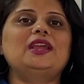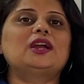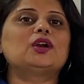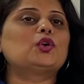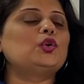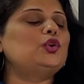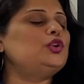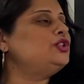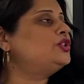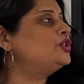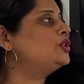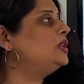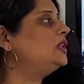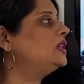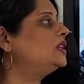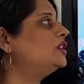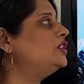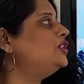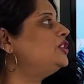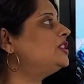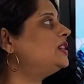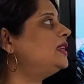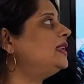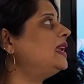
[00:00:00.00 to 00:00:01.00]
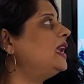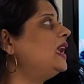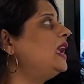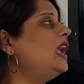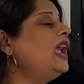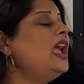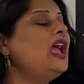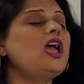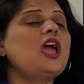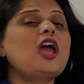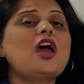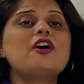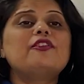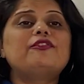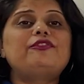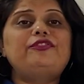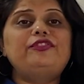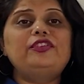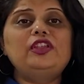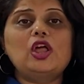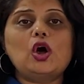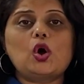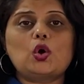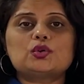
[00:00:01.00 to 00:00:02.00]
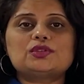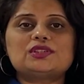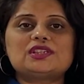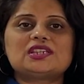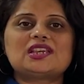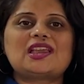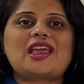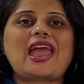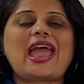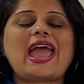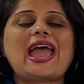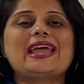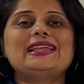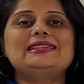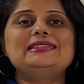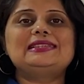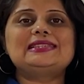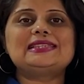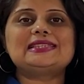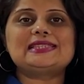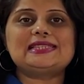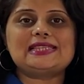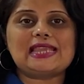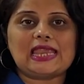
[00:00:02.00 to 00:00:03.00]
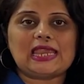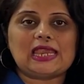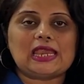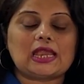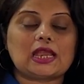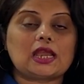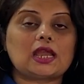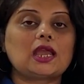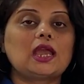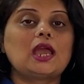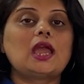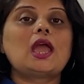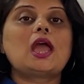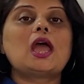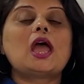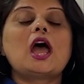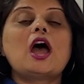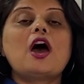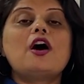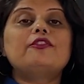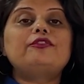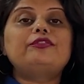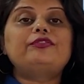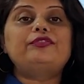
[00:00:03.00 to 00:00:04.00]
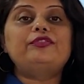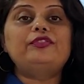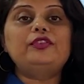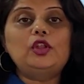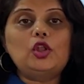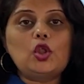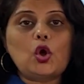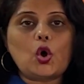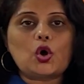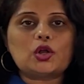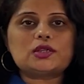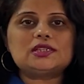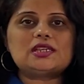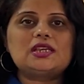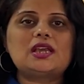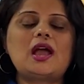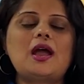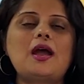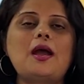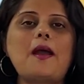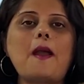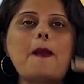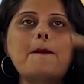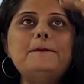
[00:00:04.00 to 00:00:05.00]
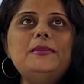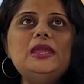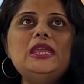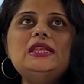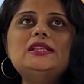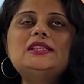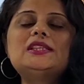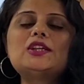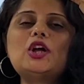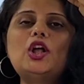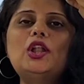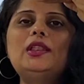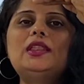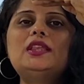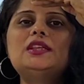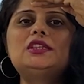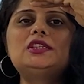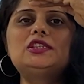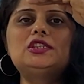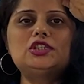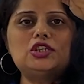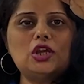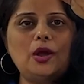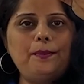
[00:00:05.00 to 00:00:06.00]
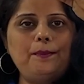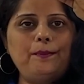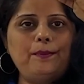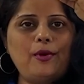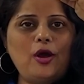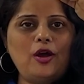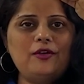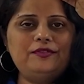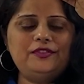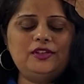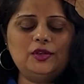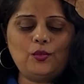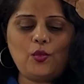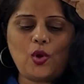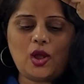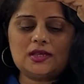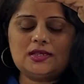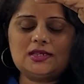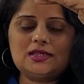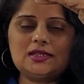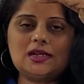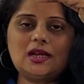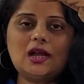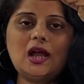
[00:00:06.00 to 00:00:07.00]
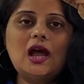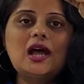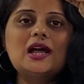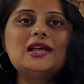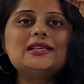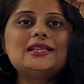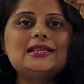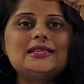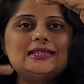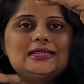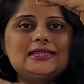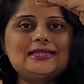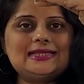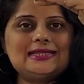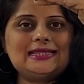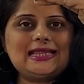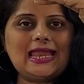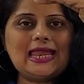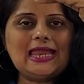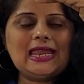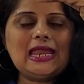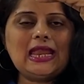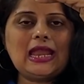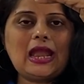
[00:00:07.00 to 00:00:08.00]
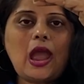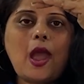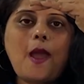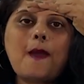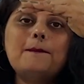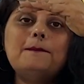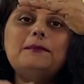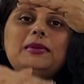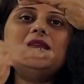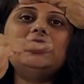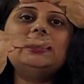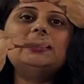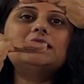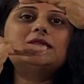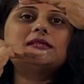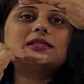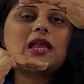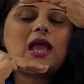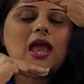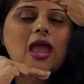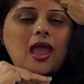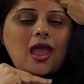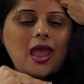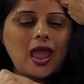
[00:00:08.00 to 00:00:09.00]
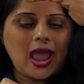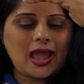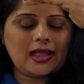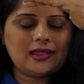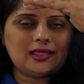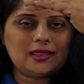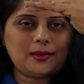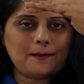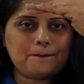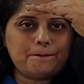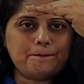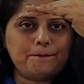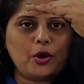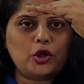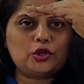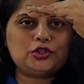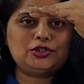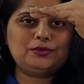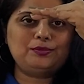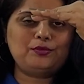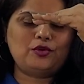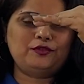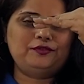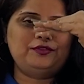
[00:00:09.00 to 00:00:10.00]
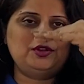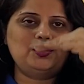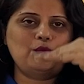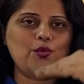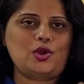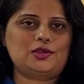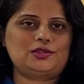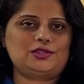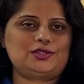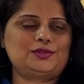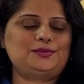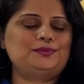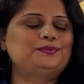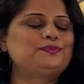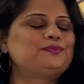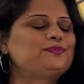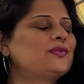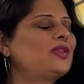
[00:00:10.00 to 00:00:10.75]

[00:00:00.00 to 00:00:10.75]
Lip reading: we are going to learn today, float and sink. Float means on the top of the water, sink means at the bottom of the water.